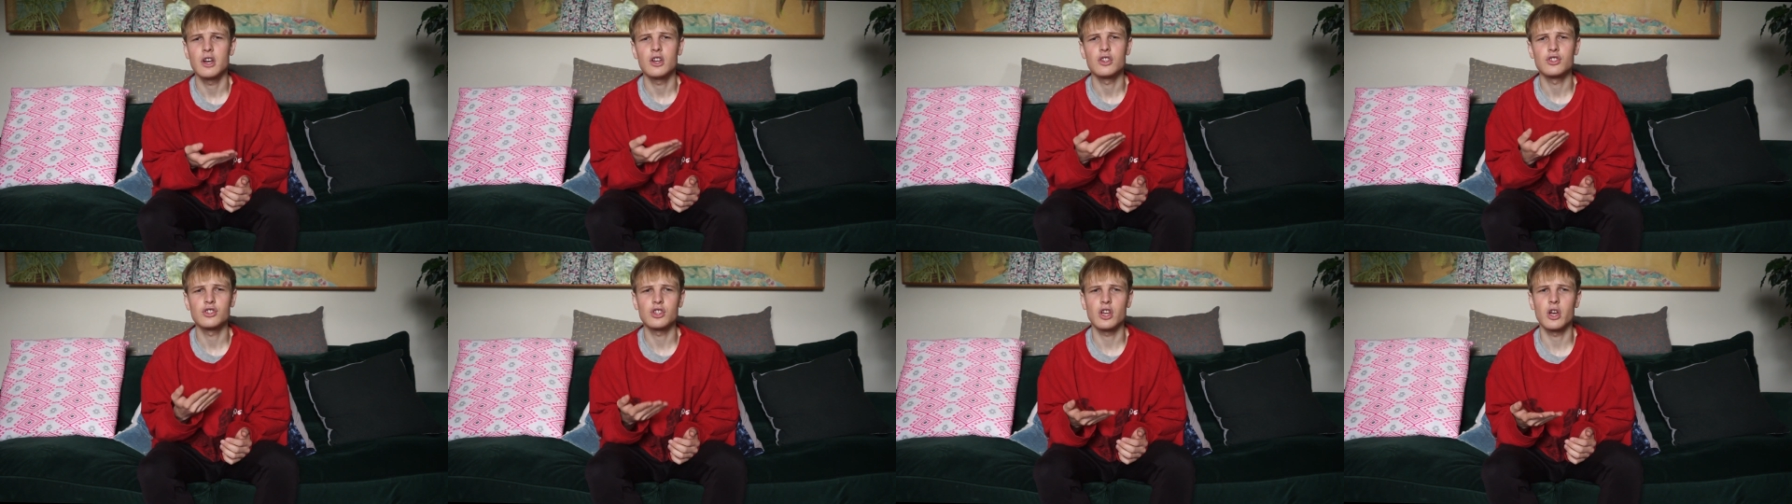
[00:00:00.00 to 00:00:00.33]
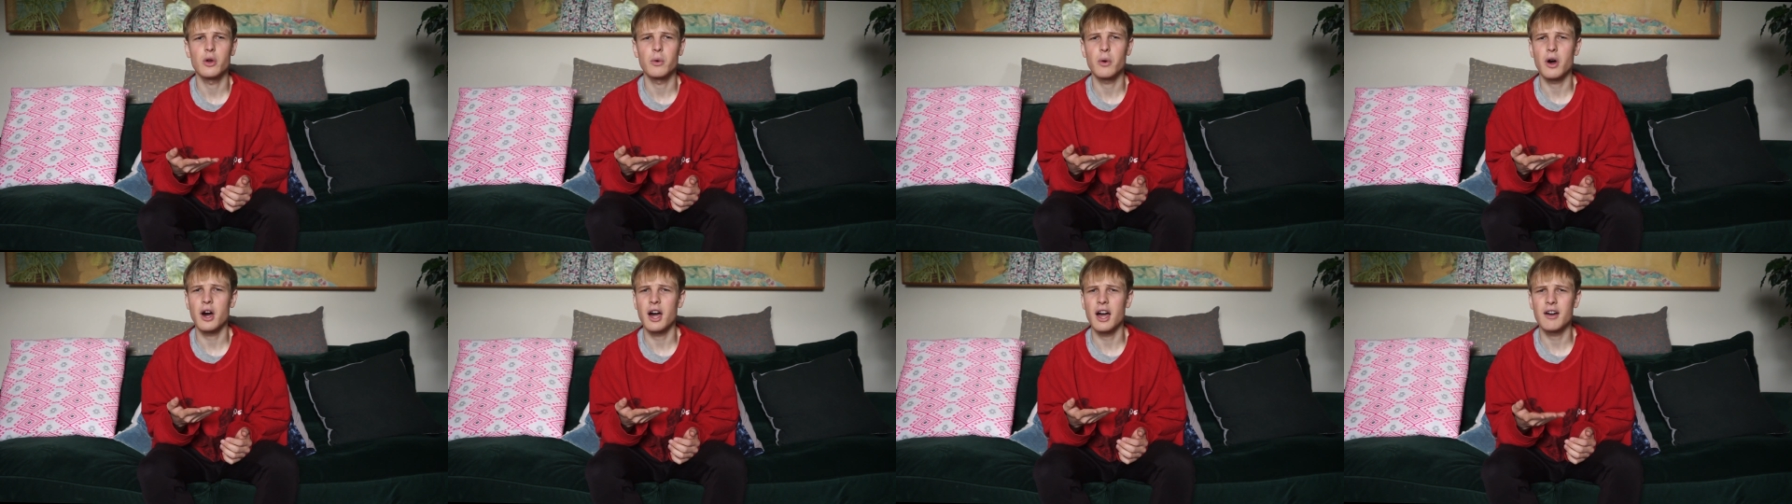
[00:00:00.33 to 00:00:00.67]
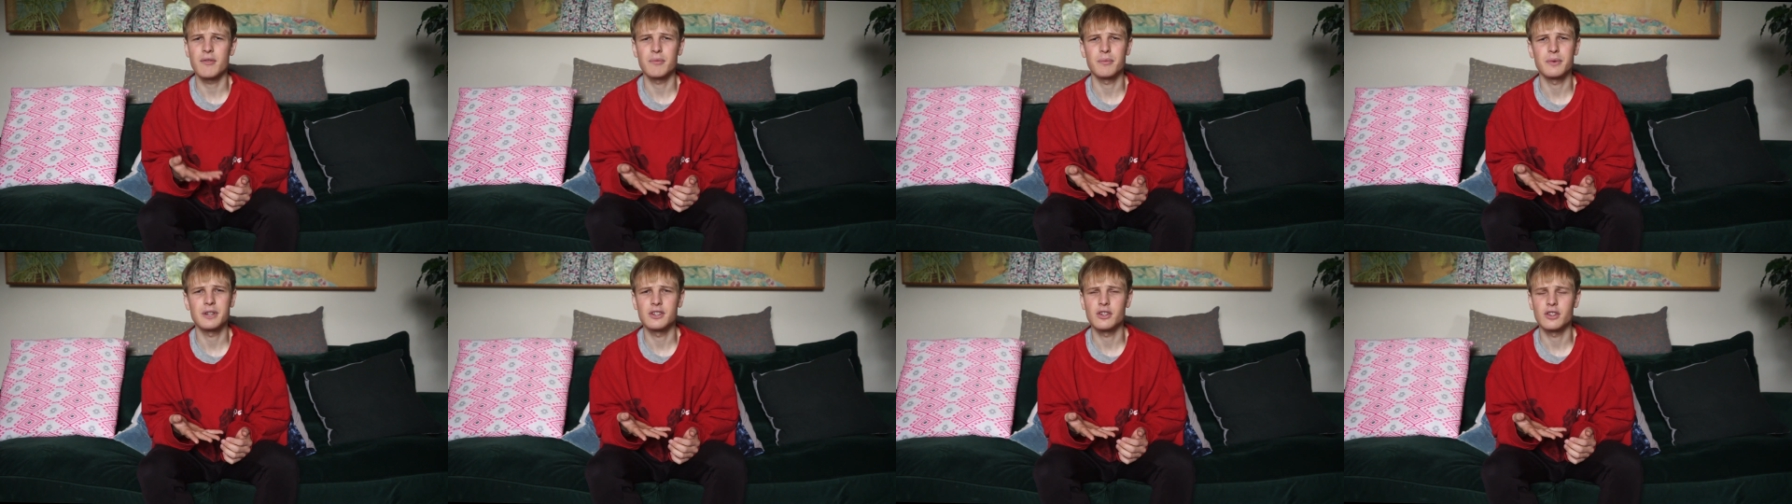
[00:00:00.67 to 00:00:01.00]
So I
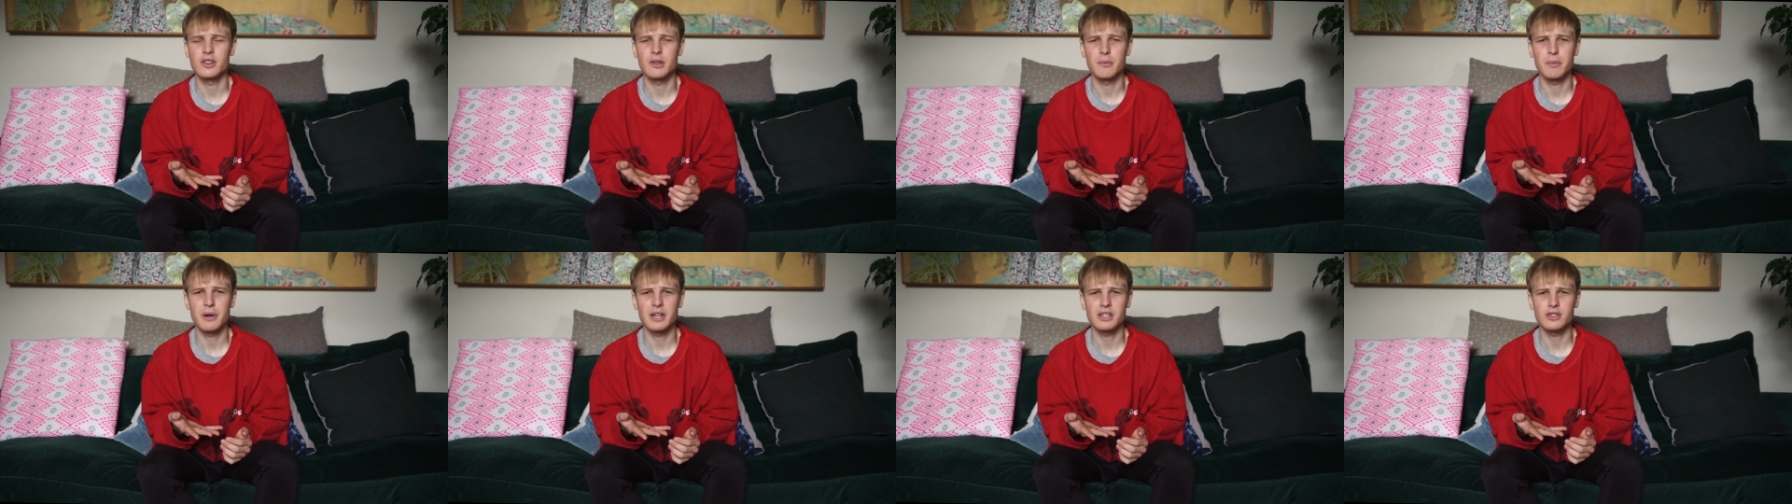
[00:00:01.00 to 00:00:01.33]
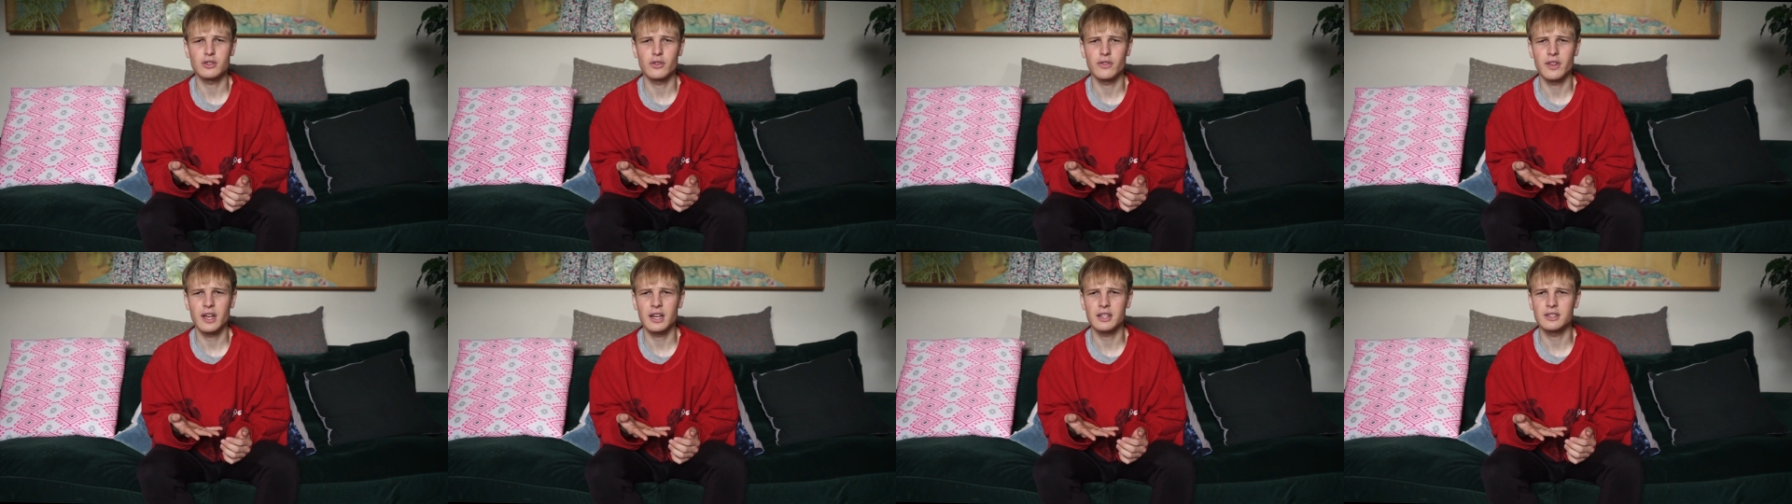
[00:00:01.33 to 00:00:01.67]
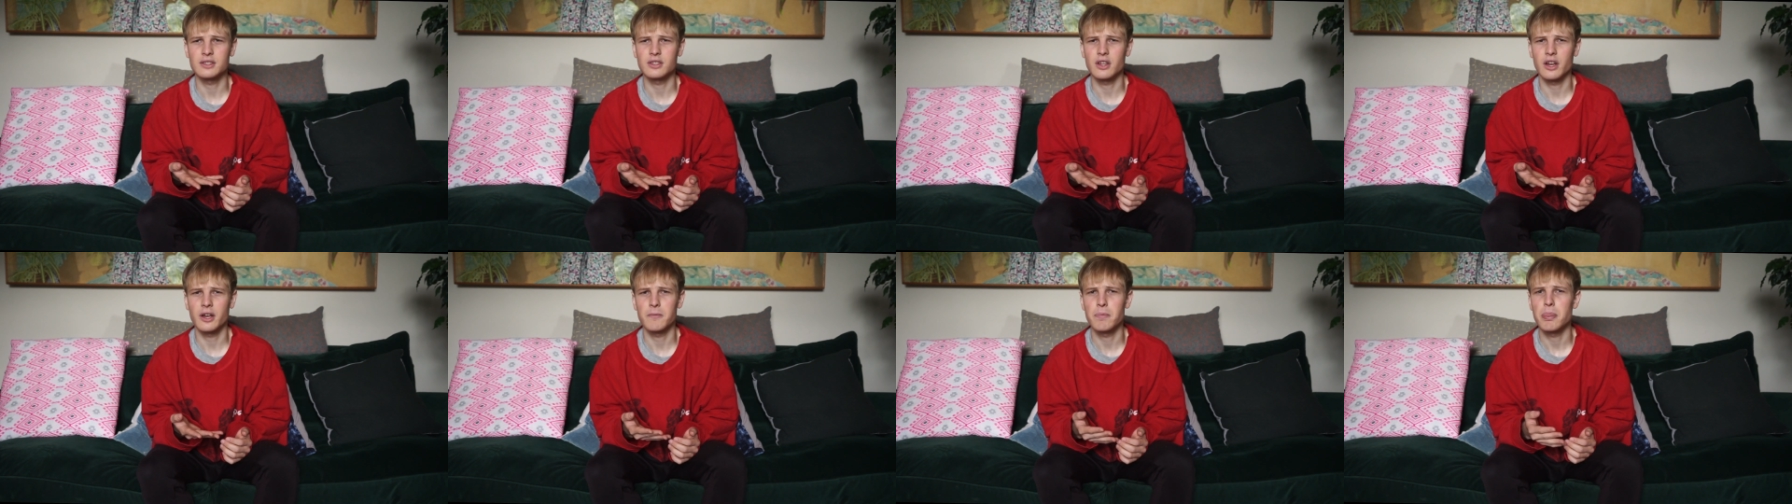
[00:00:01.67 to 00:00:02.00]
haven't been doing the best on that
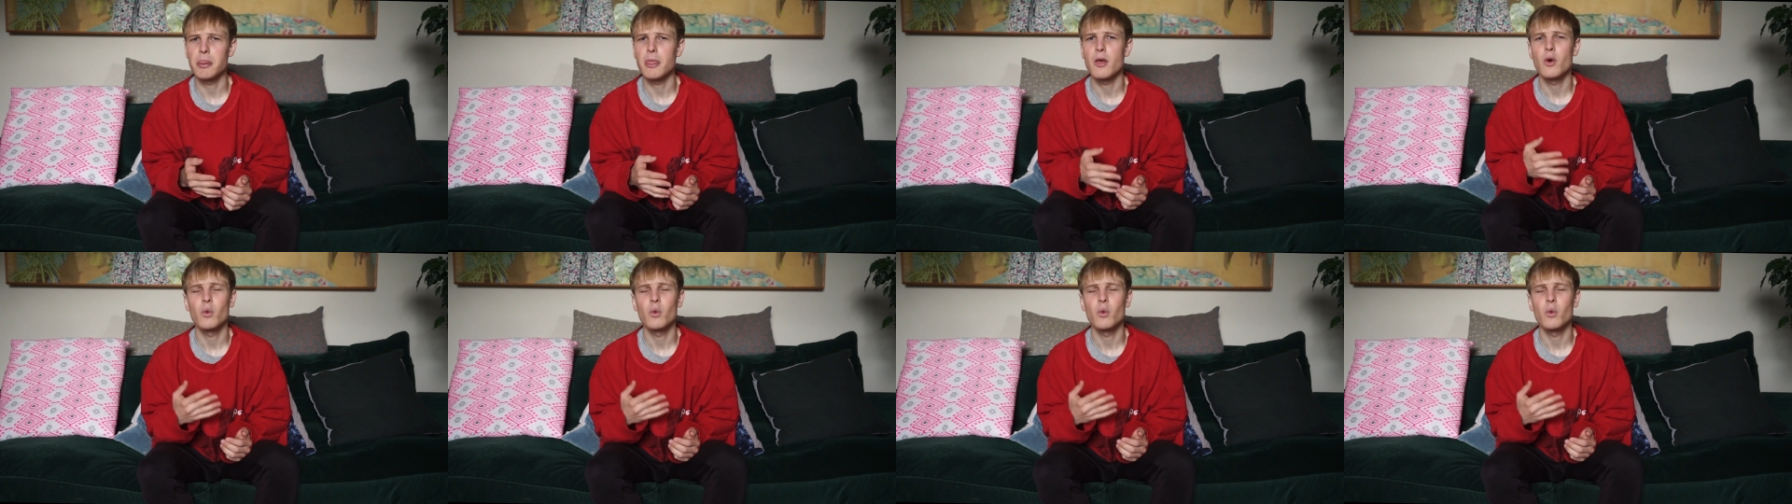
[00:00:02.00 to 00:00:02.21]
site.